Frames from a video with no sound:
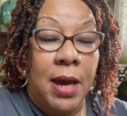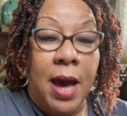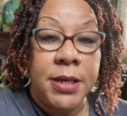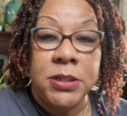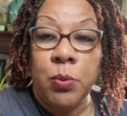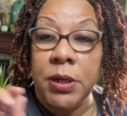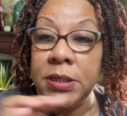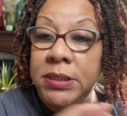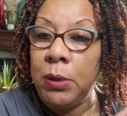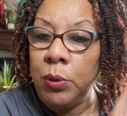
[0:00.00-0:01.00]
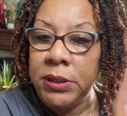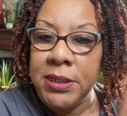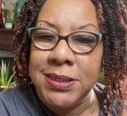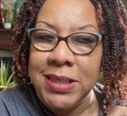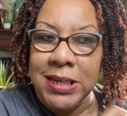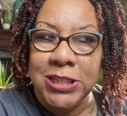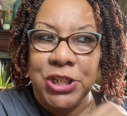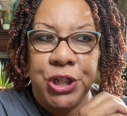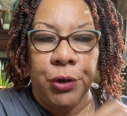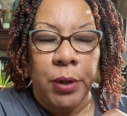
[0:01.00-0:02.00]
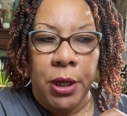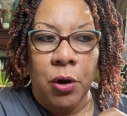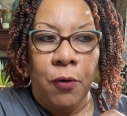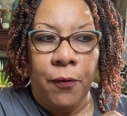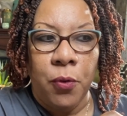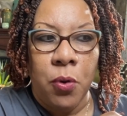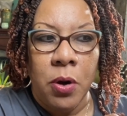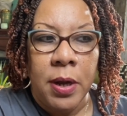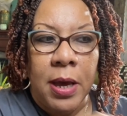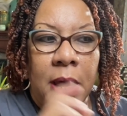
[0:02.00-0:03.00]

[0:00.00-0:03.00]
I just wanted to see what these things generally go for.